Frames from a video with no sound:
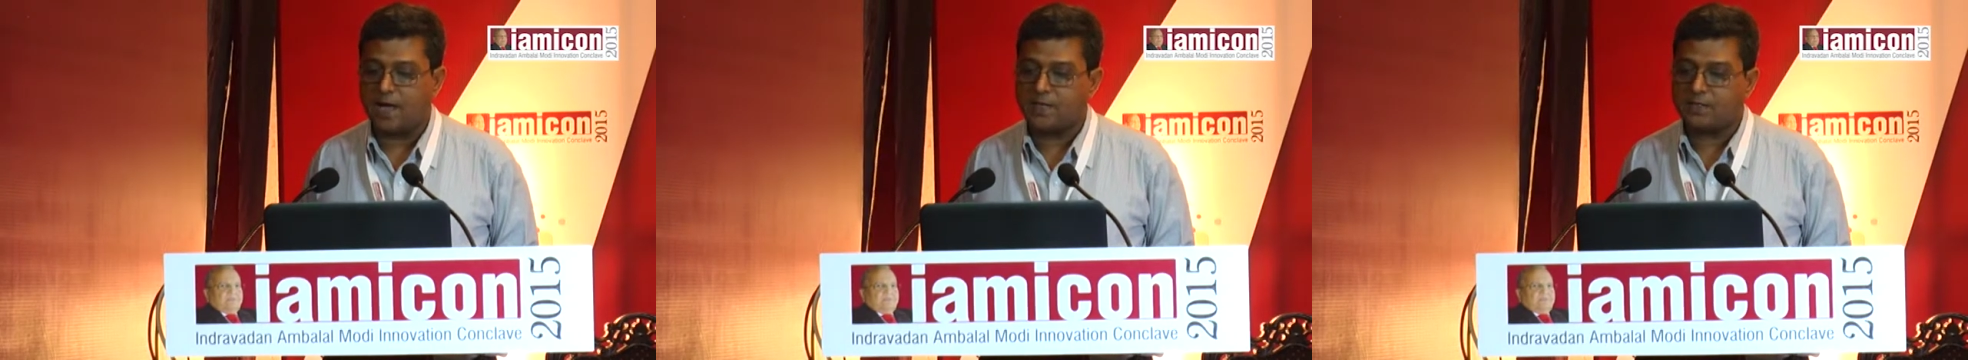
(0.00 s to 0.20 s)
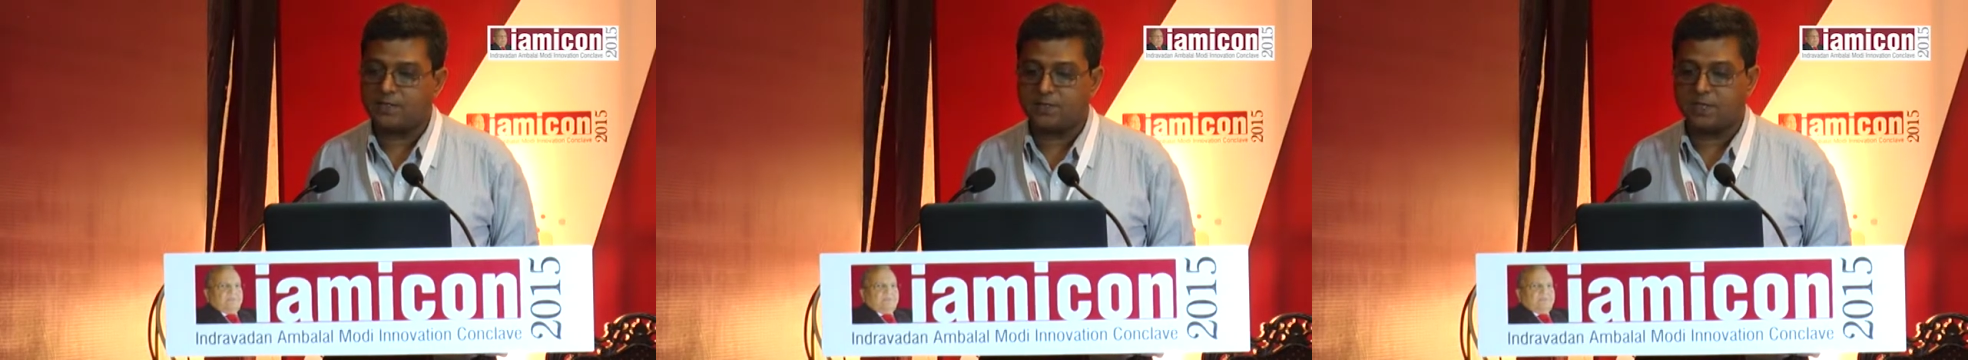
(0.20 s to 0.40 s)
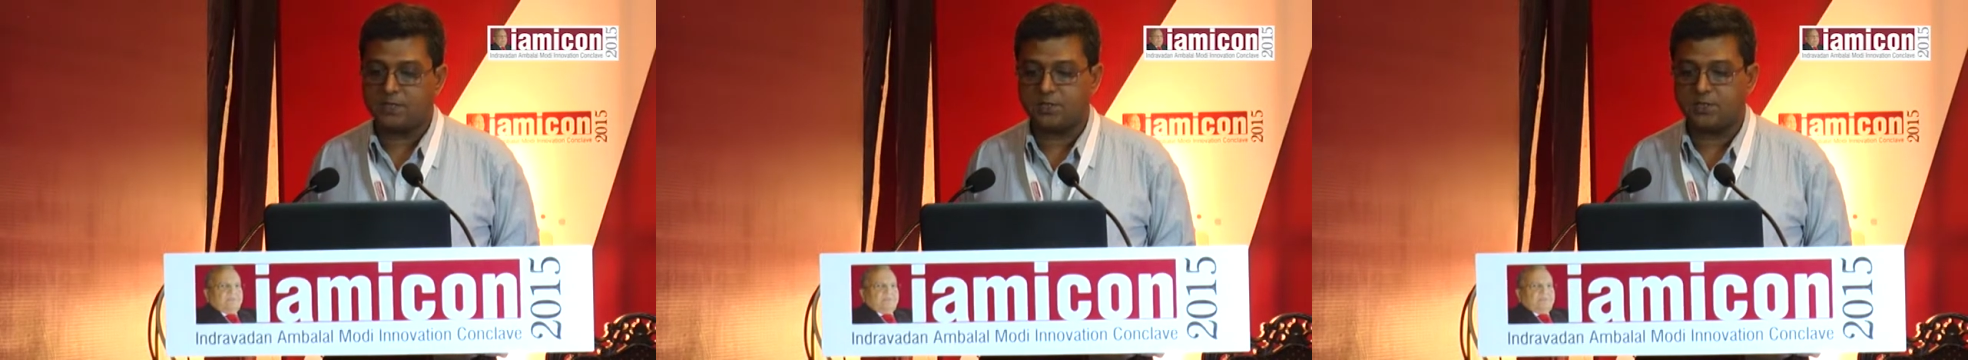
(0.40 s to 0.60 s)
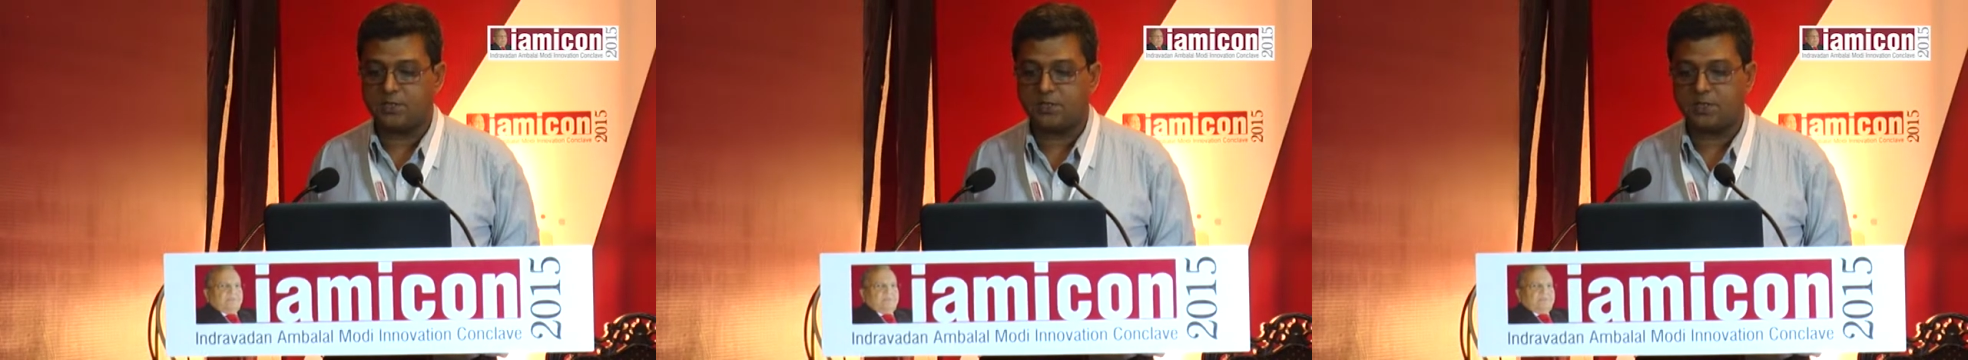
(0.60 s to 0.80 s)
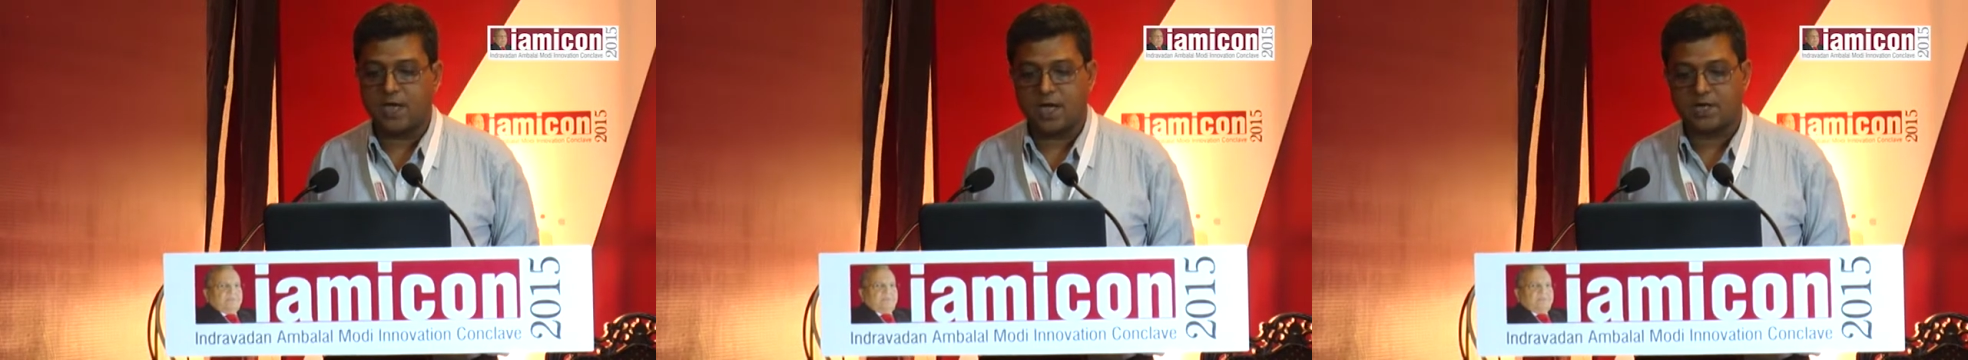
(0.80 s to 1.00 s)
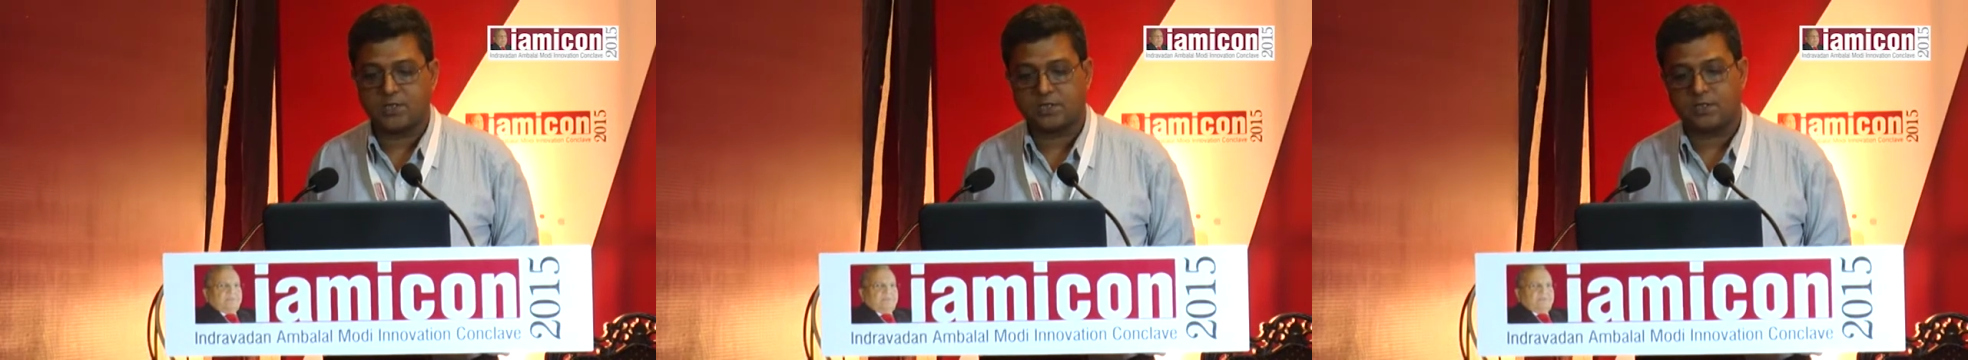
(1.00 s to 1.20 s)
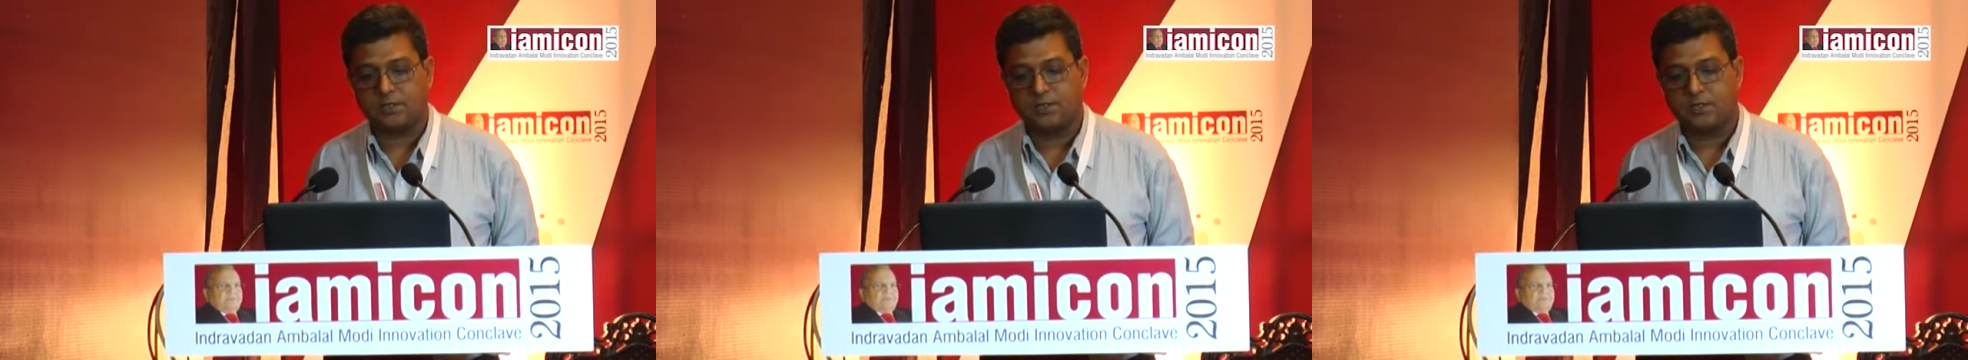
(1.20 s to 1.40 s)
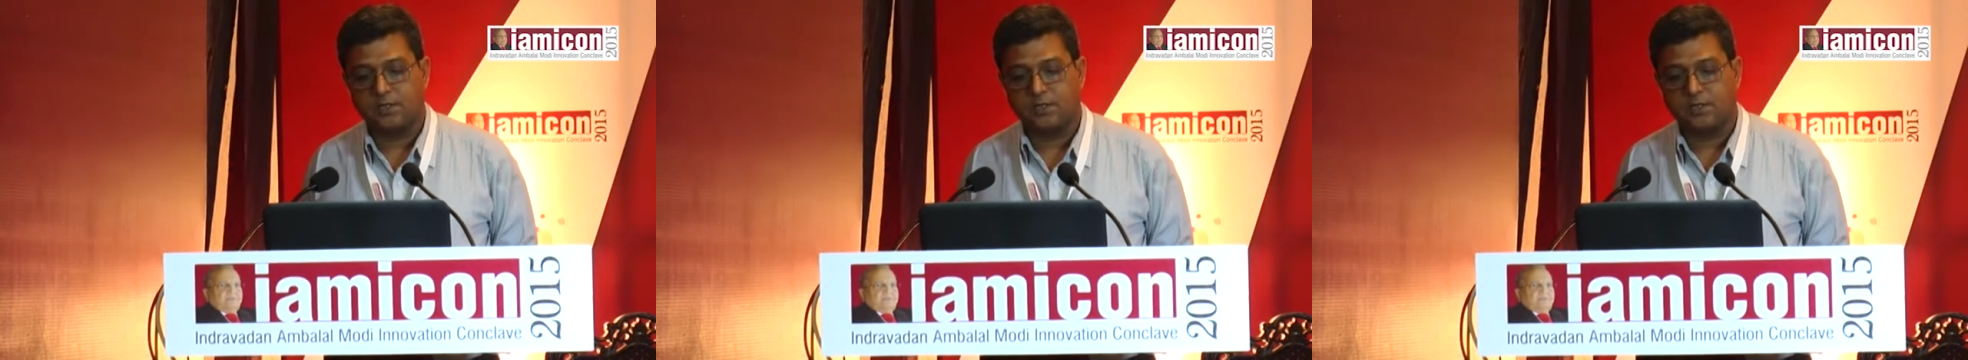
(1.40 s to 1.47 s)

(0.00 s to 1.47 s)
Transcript: and synergistic action